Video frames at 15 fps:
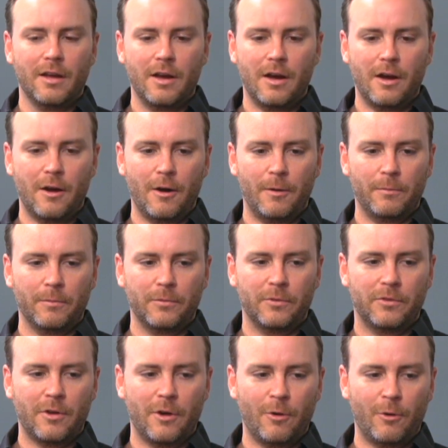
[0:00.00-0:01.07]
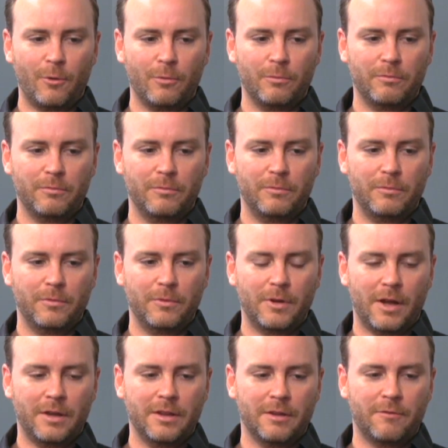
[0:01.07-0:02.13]
So
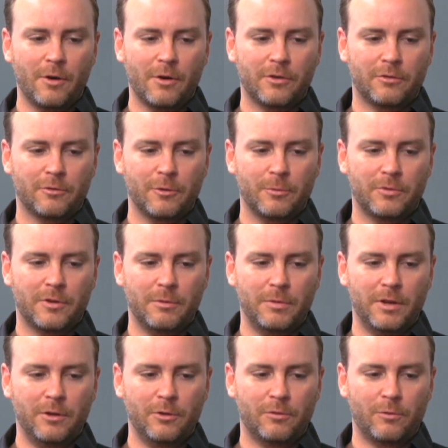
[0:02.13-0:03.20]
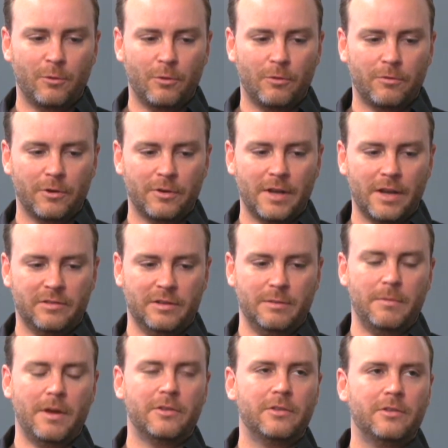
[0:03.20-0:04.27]
I think focus groups can be useful for
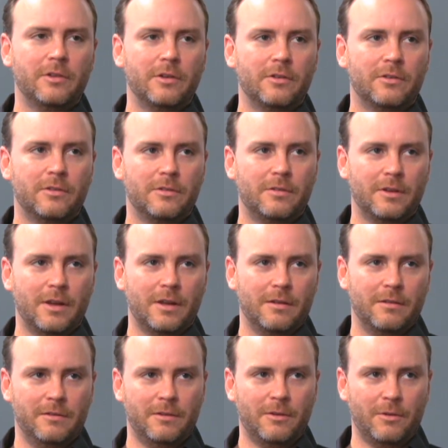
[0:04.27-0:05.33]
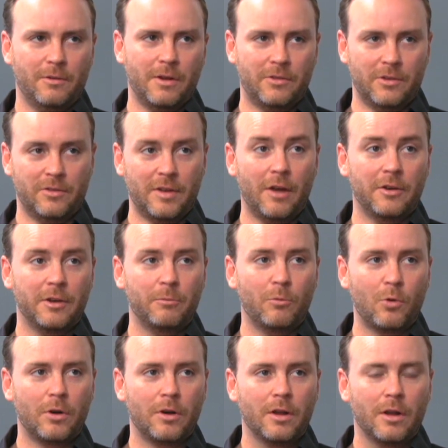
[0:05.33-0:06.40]
testing messages to get, you know, as a sounding
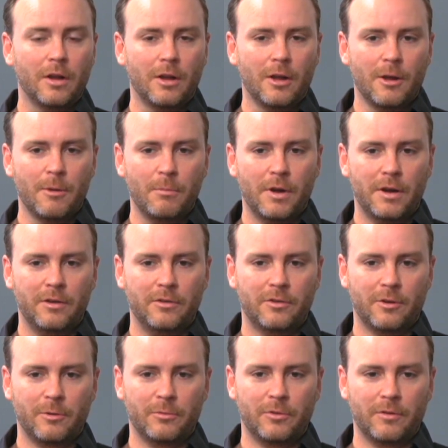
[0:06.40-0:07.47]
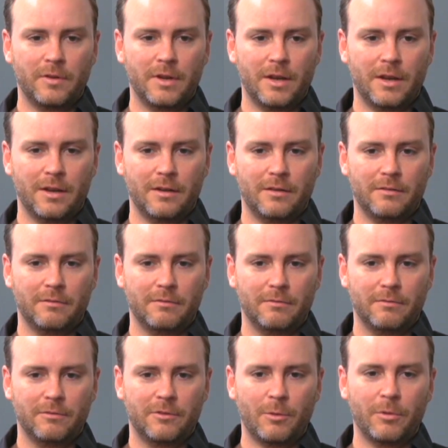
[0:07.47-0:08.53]
board. But in terms of getting
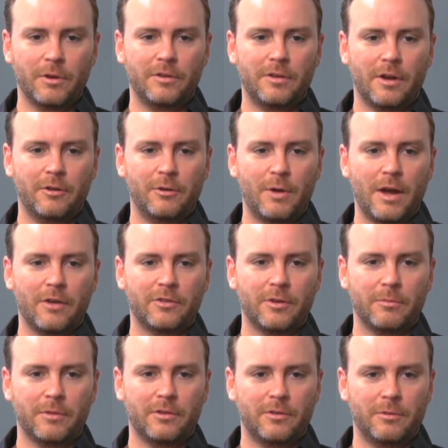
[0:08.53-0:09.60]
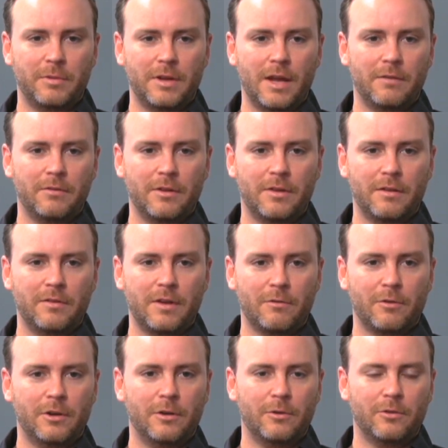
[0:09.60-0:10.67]
someone to tell you how something should behave that they've
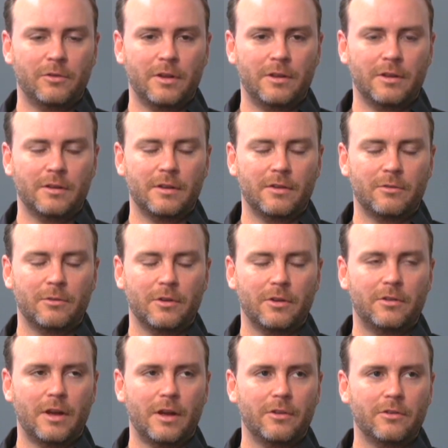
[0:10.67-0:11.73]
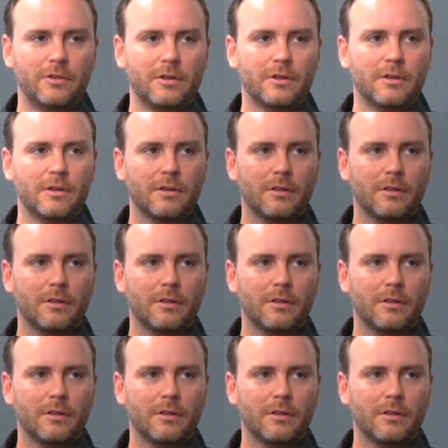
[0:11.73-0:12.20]
never used, I think that's really challenging.